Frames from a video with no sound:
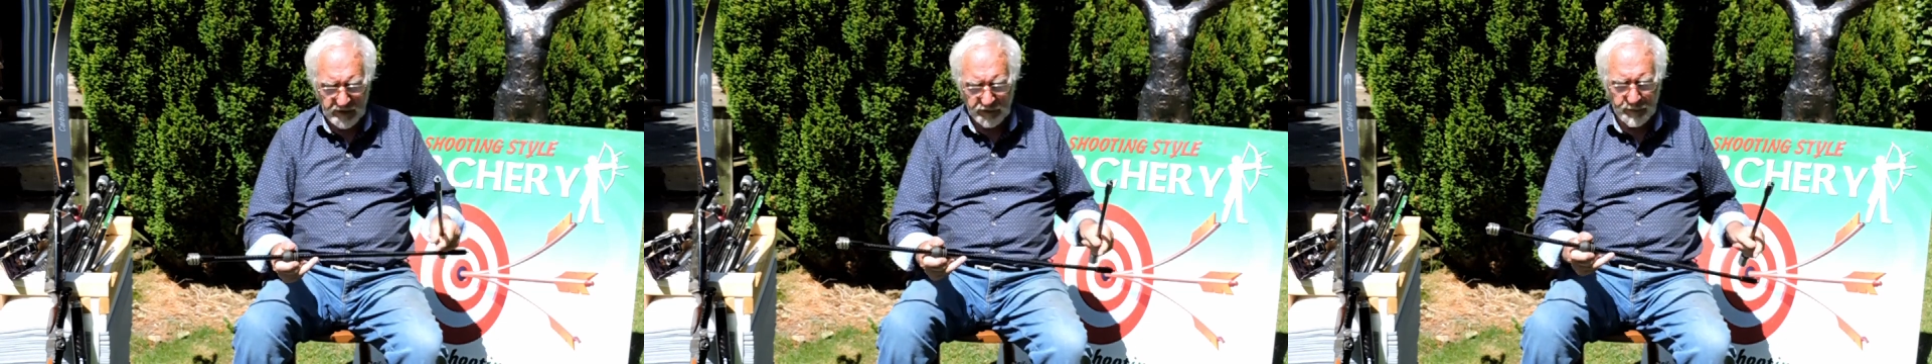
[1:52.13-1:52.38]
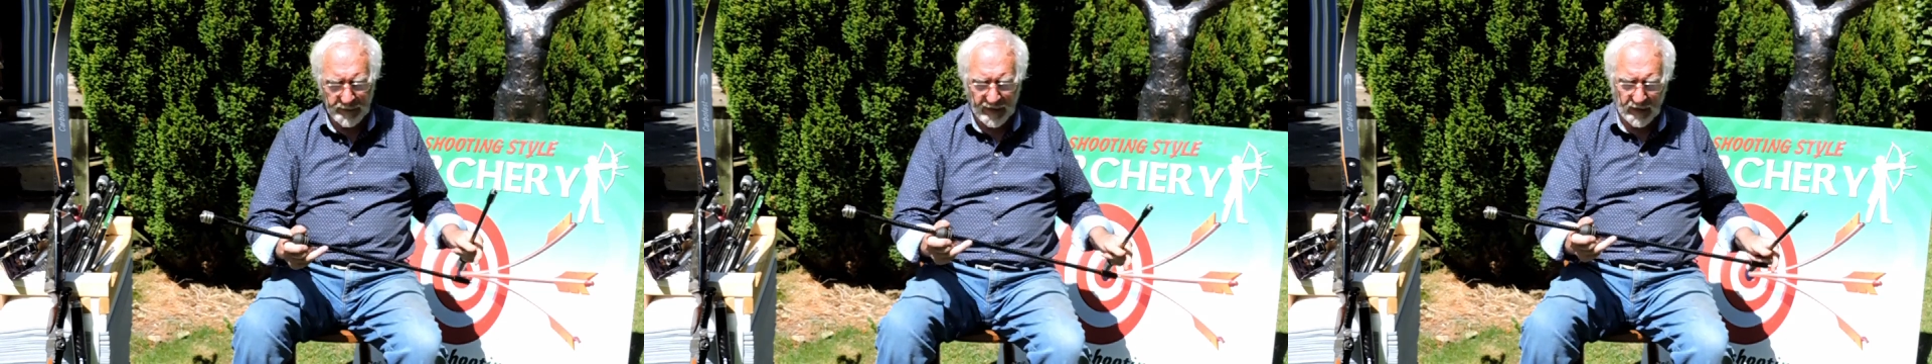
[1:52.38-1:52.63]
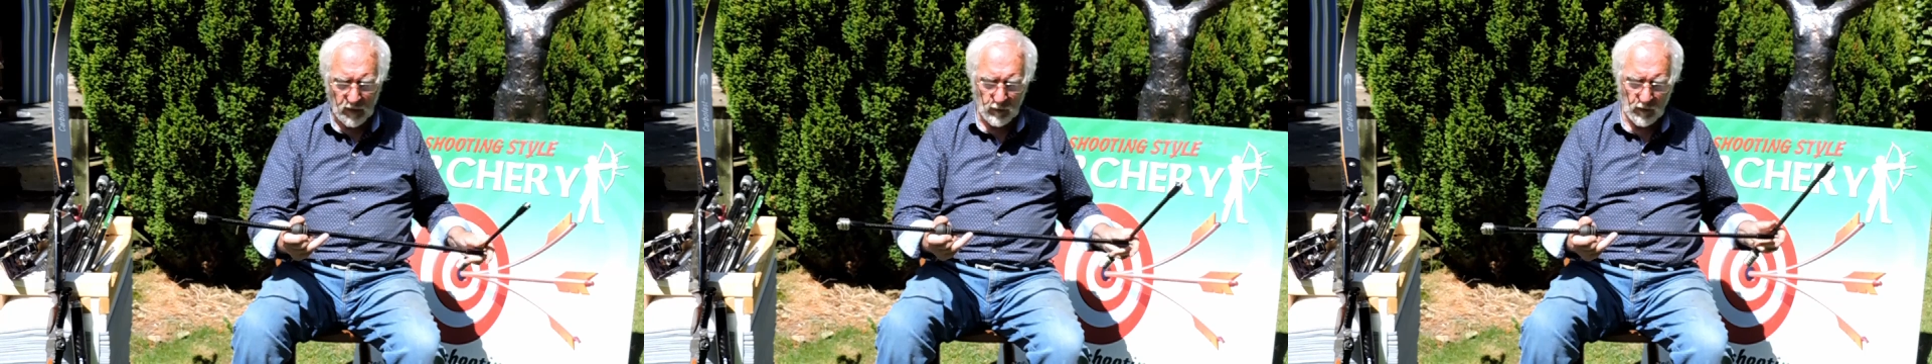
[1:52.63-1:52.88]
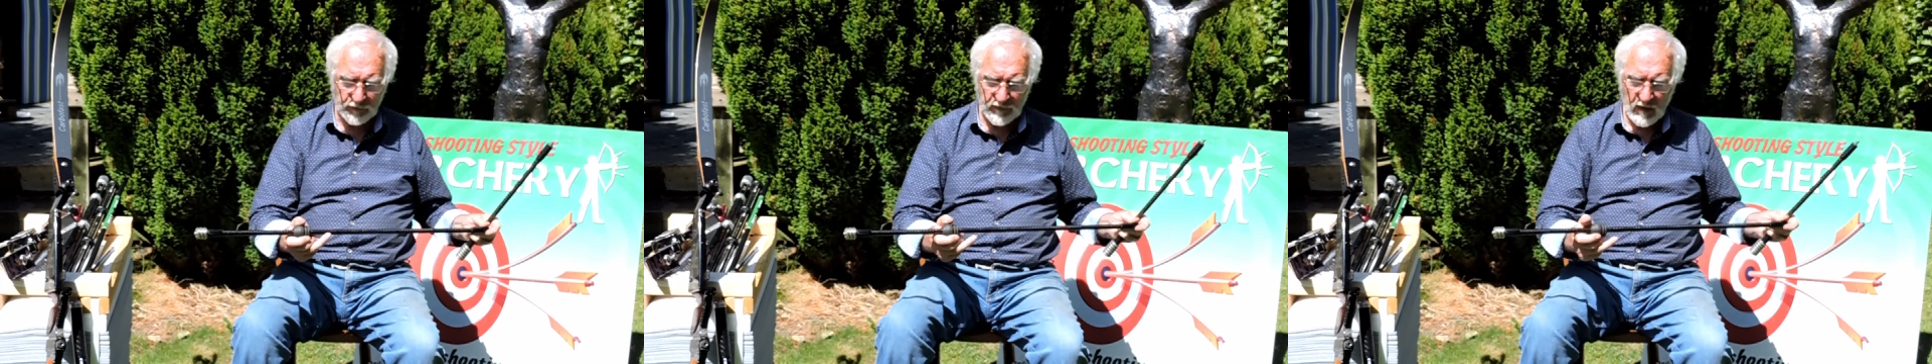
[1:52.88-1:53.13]
these particular
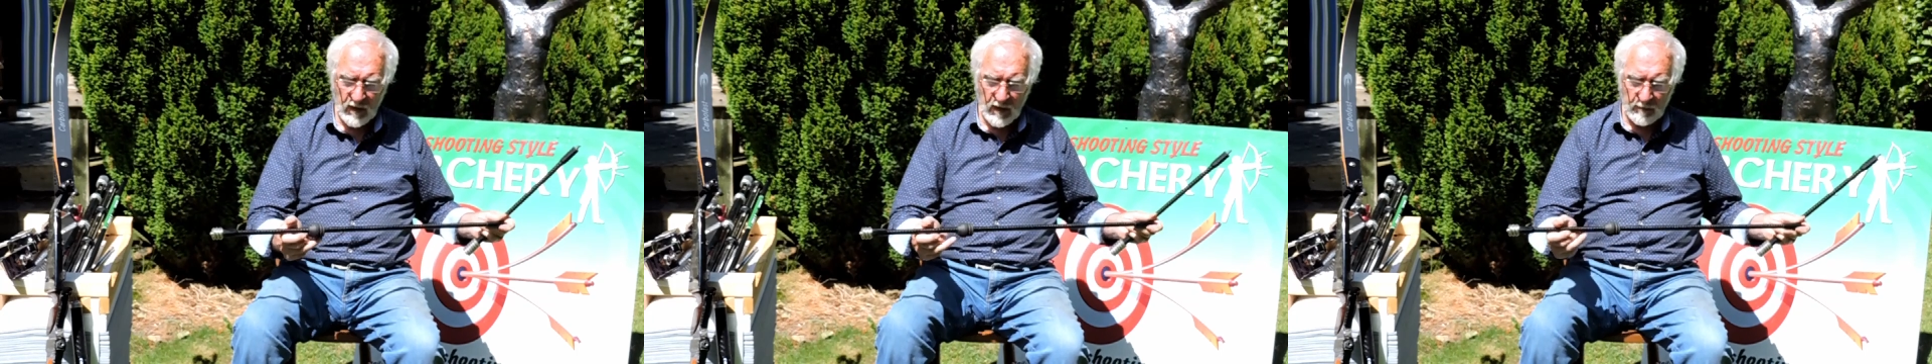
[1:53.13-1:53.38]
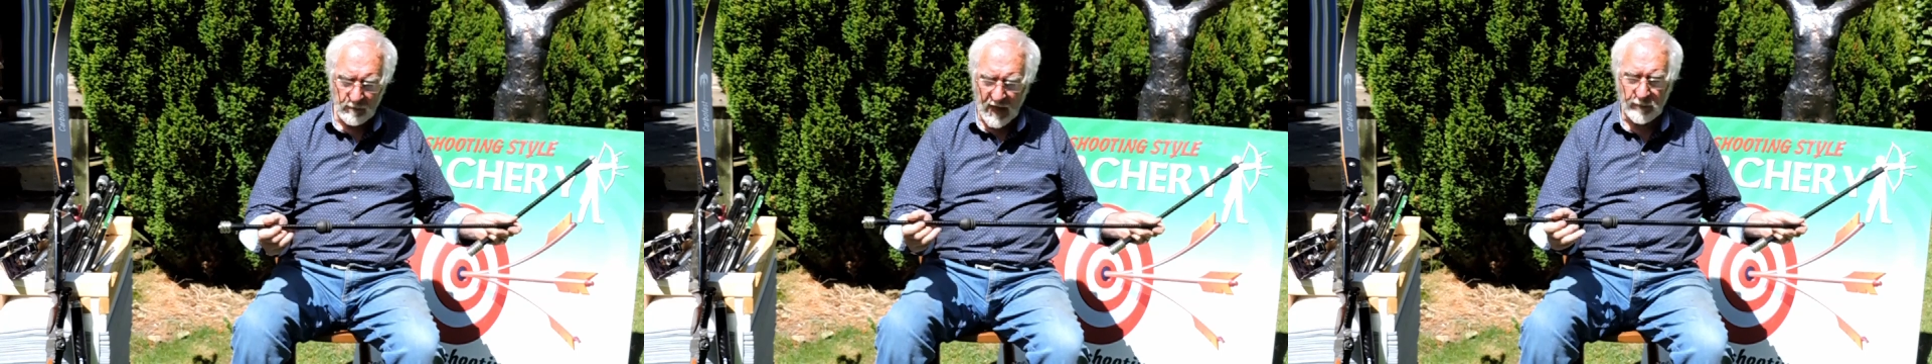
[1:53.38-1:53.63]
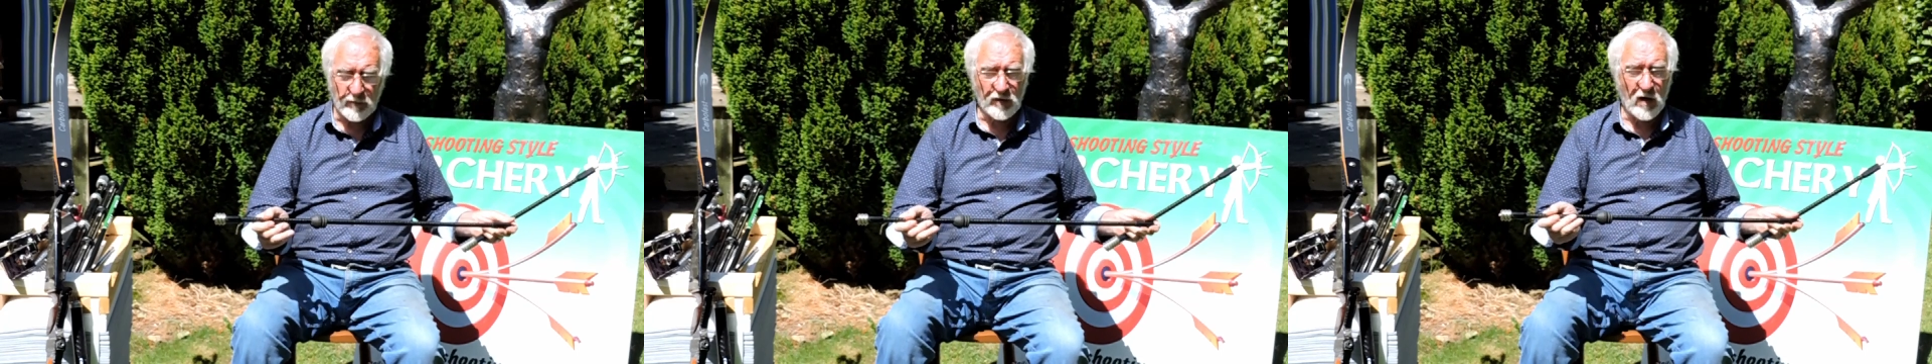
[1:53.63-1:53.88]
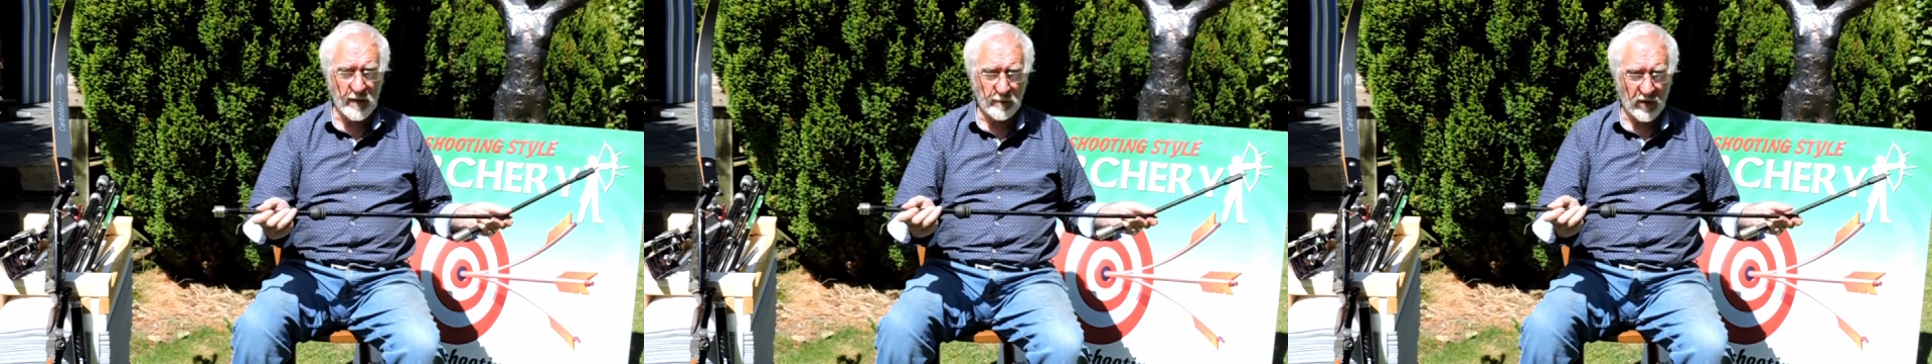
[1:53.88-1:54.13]
ones, made with
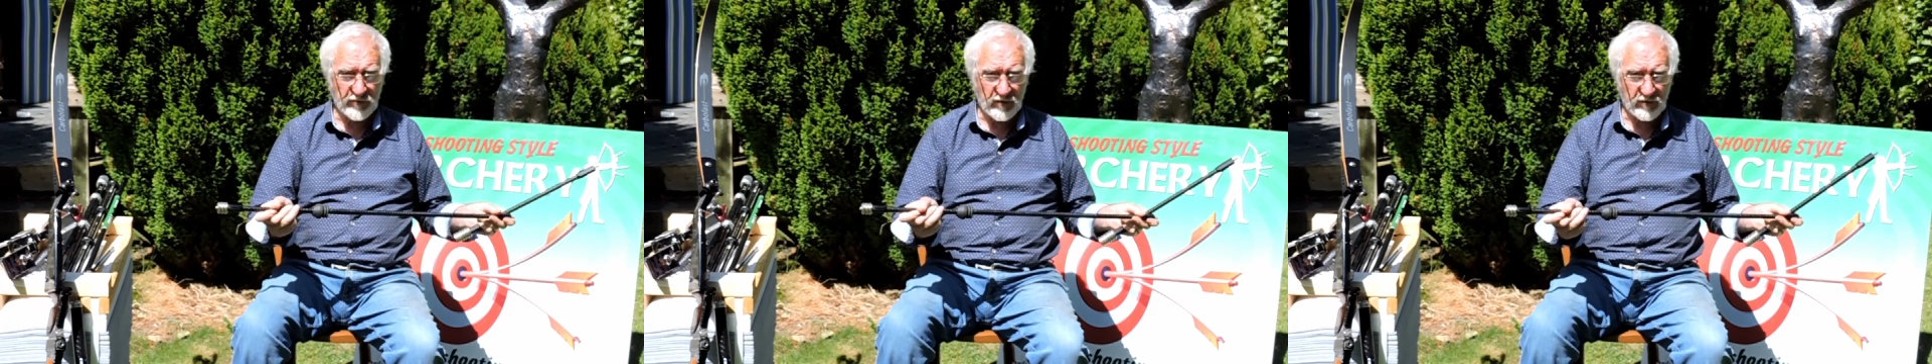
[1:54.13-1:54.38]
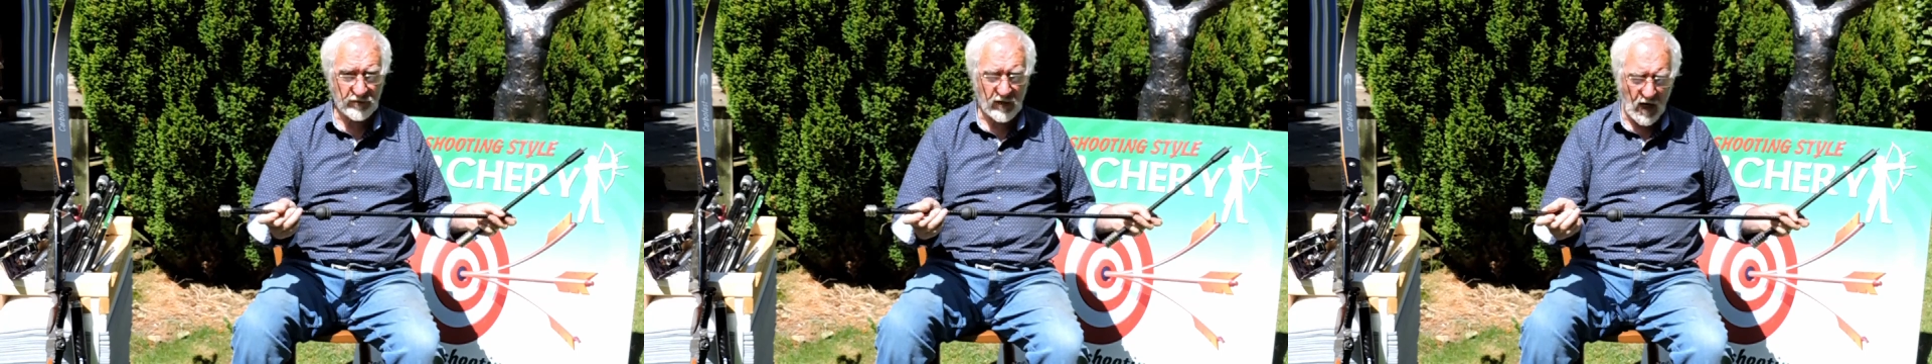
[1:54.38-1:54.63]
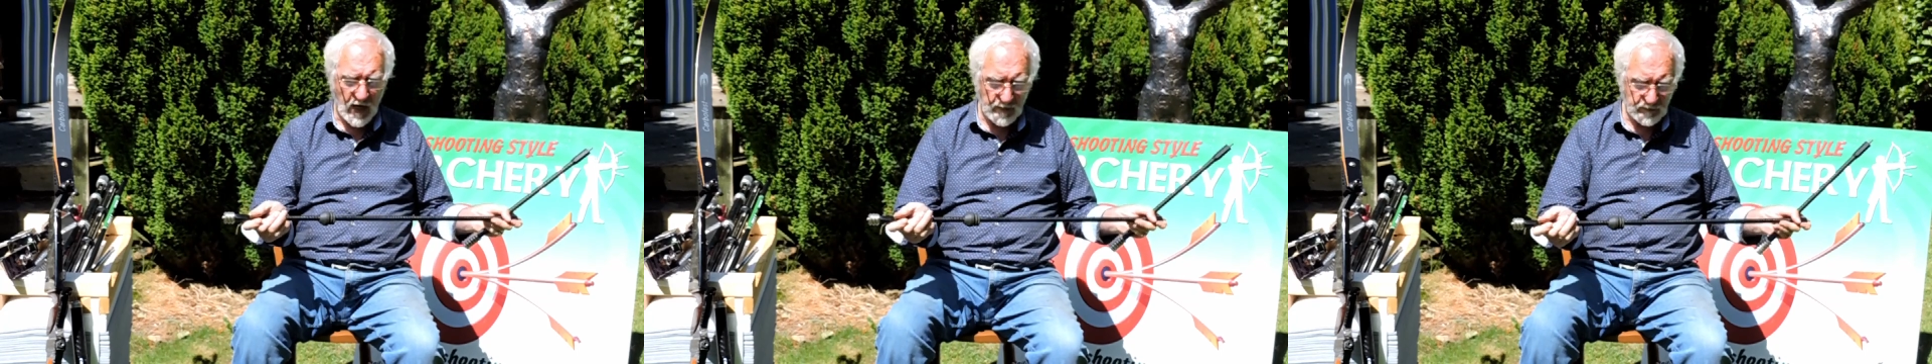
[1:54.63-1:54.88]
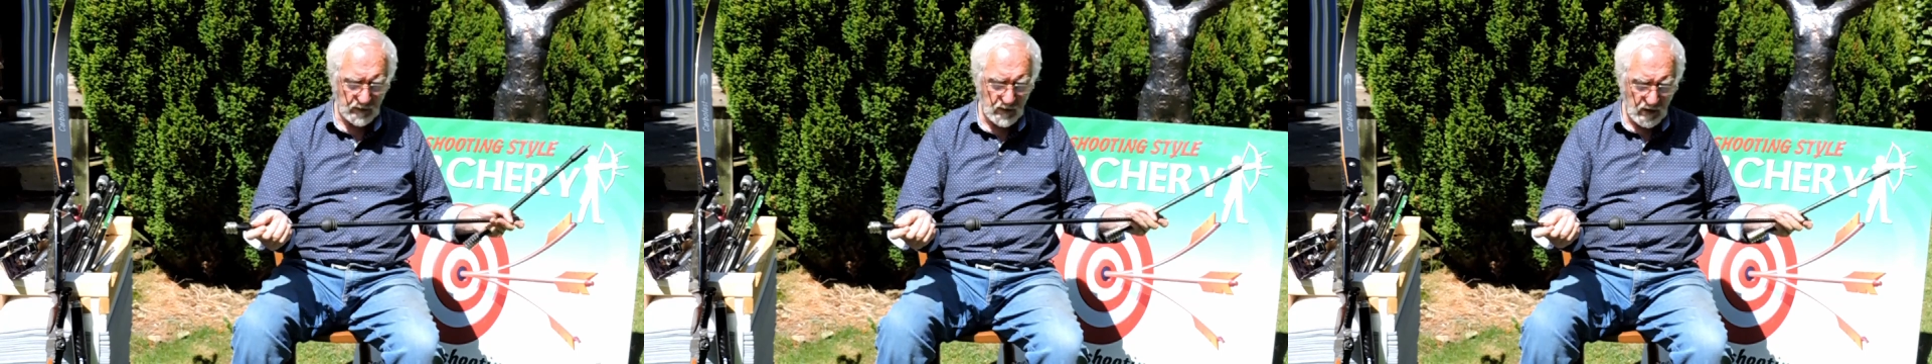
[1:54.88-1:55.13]
high modulus carbon.